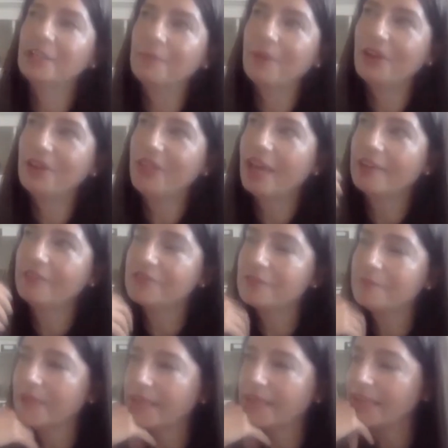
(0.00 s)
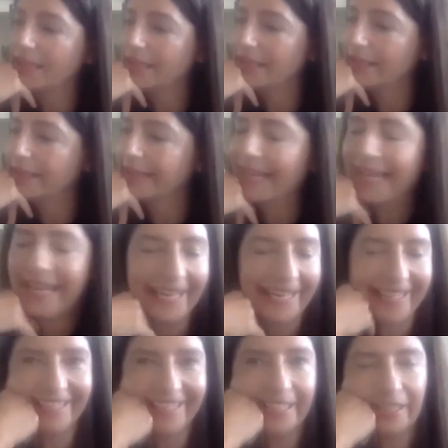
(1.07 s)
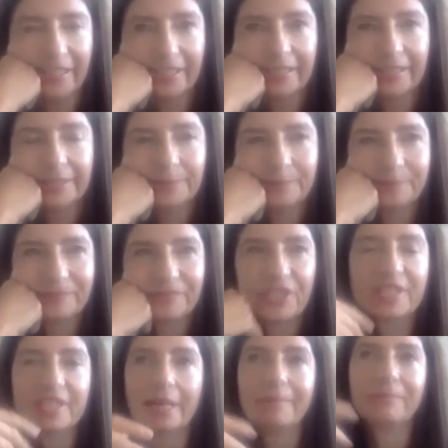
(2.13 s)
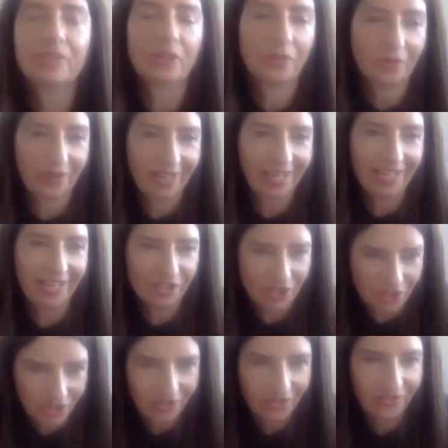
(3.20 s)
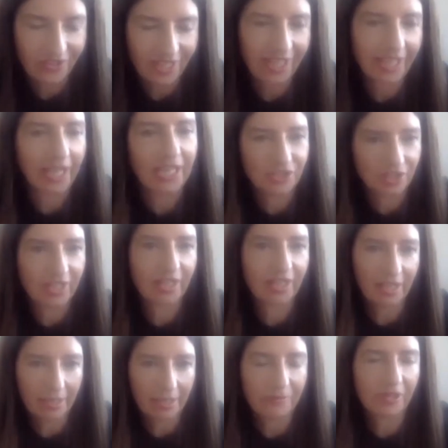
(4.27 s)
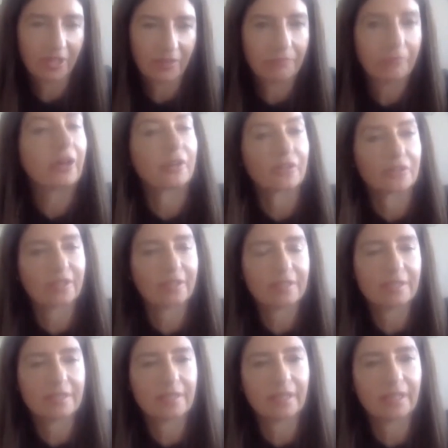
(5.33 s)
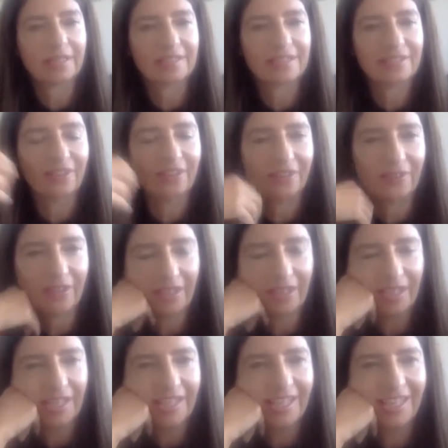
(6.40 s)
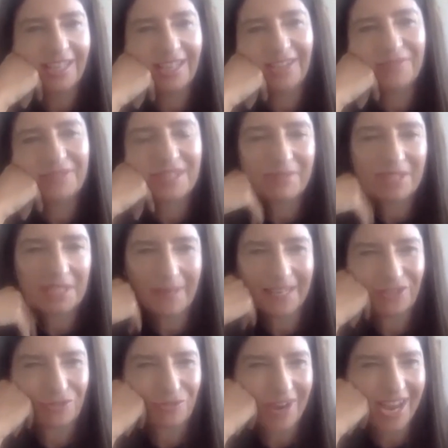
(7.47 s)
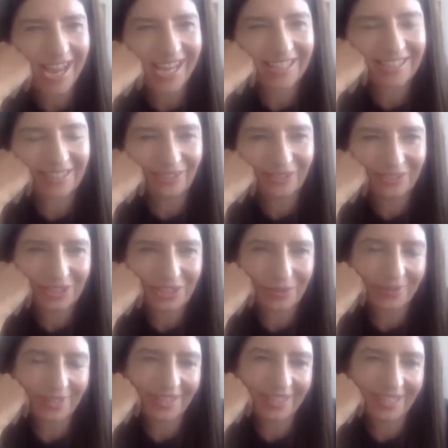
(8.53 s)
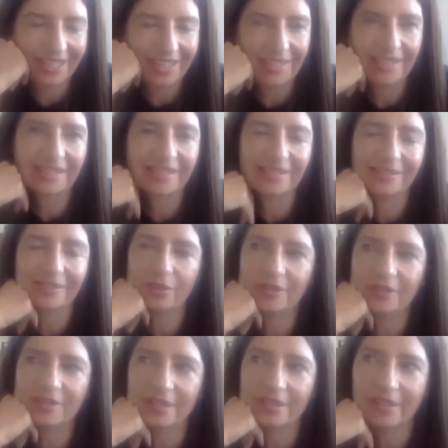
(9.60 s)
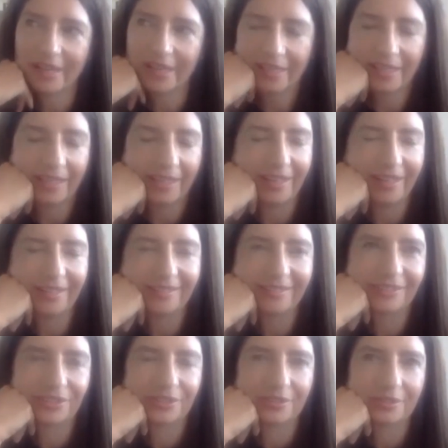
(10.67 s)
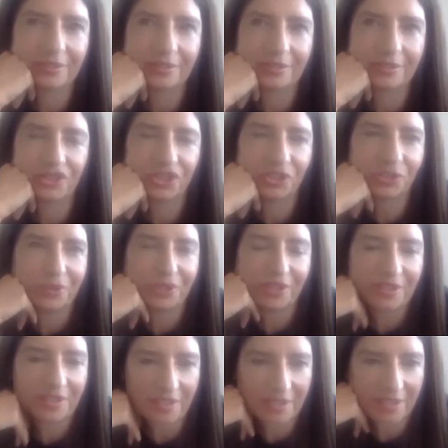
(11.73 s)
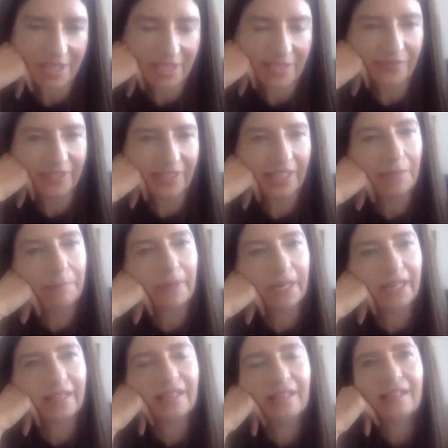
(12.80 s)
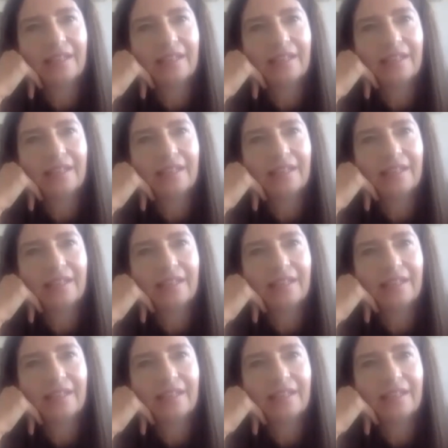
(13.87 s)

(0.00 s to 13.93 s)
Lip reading: both have to be keen to some degree to engage in a collaborative practice. Like if someone's being dragged along to it, it's not as likely to work successfully. But